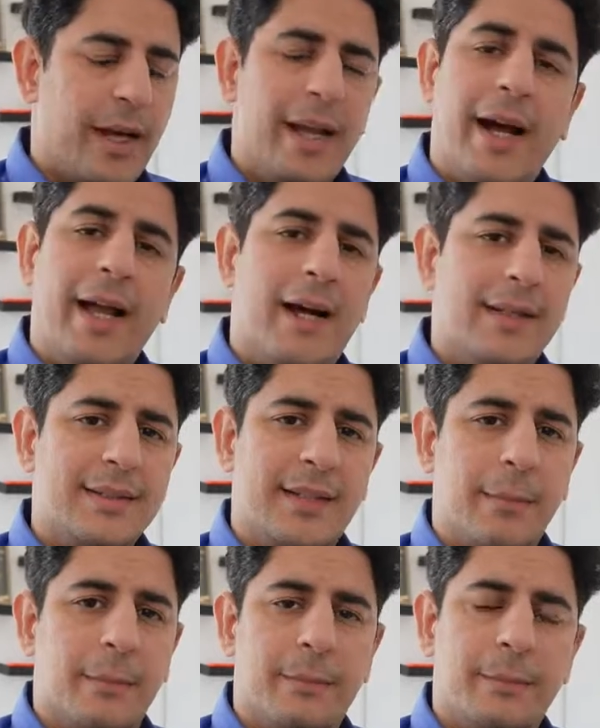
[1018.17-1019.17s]
And I asked
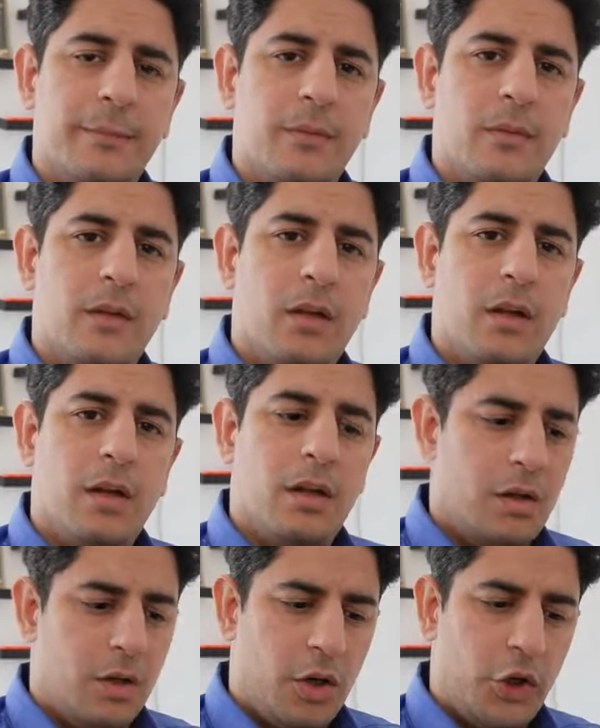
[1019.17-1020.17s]
him,
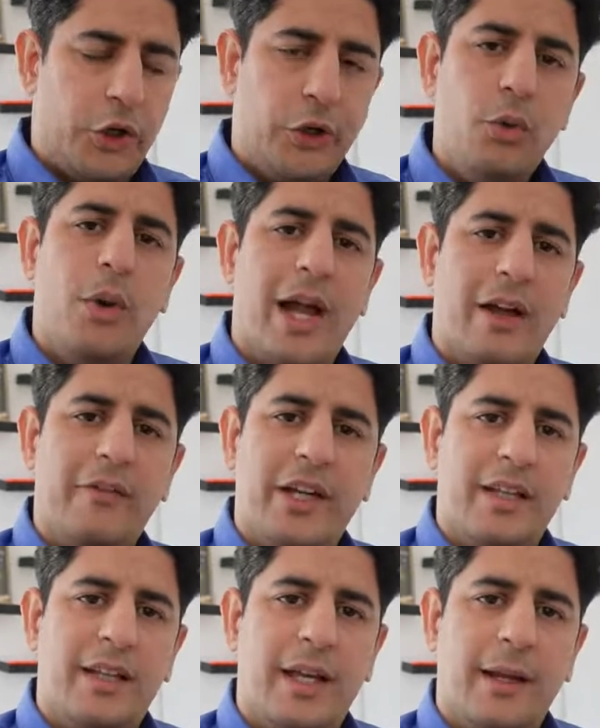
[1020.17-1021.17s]
"Do you have
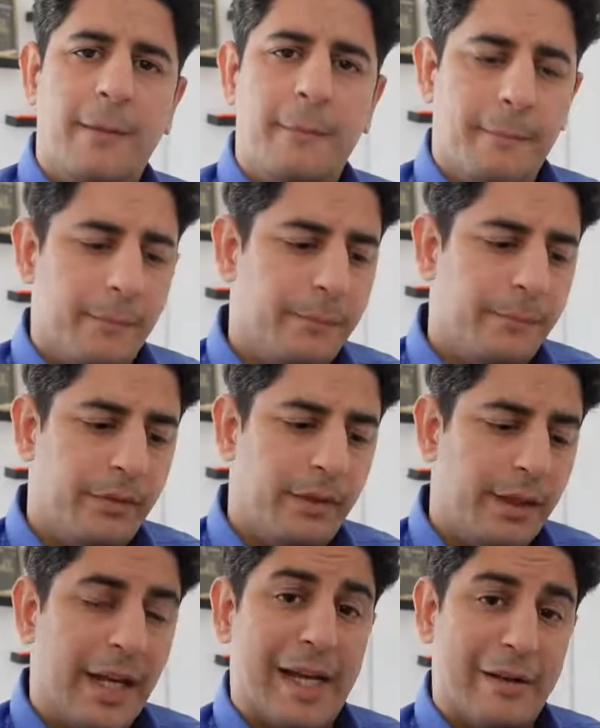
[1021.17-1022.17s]
anything
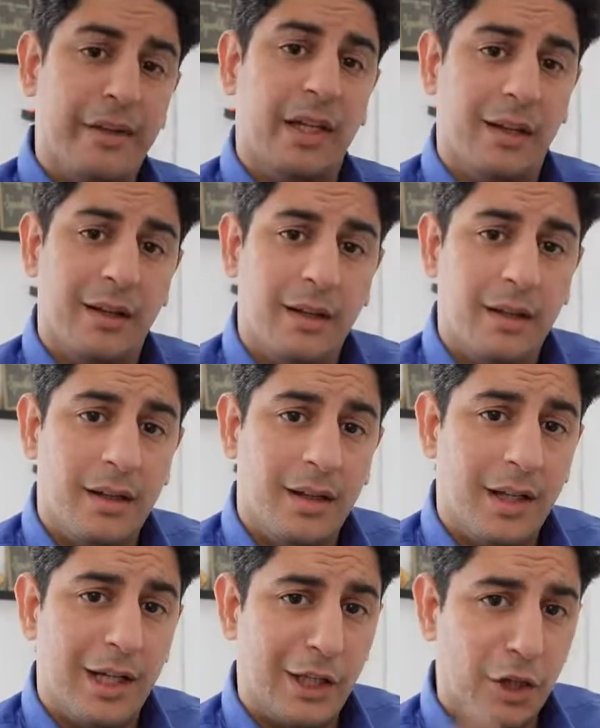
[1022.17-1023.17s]
heavy
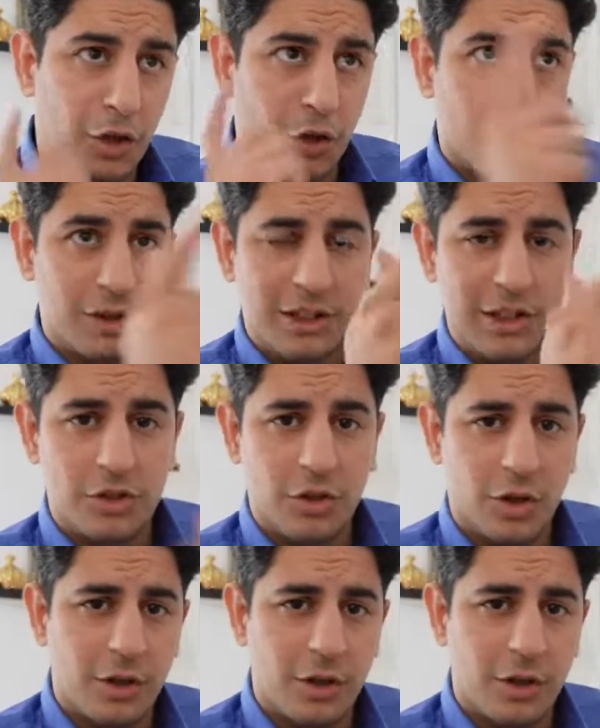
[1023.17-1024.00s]
in your northeast